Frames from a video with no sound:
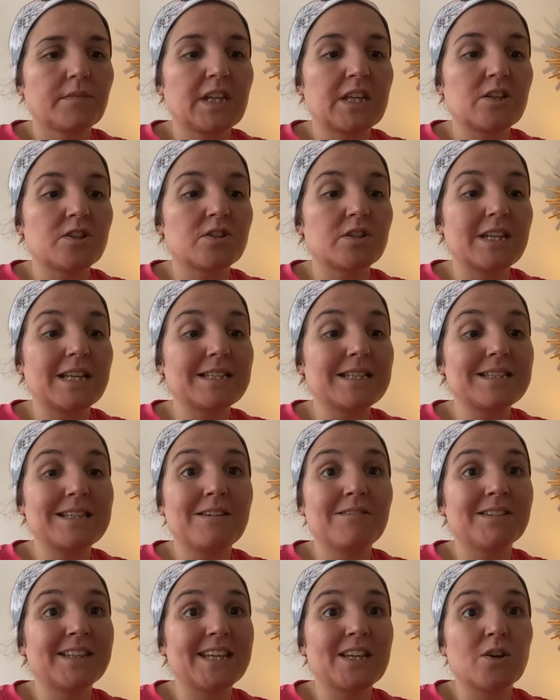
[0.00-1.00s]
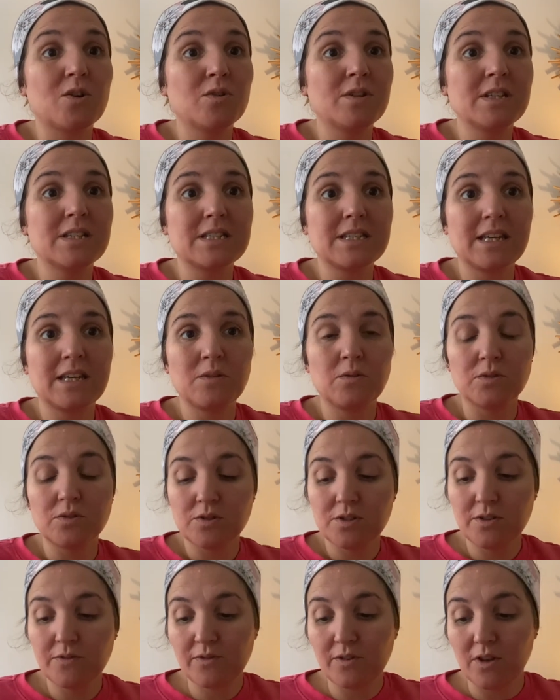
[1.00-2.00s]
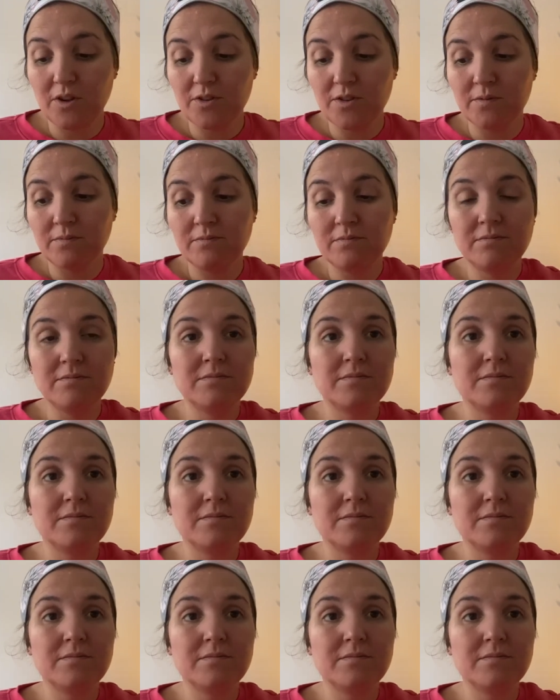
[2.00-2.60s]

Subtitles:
it doesn't necessarily go, you see, once you've got them.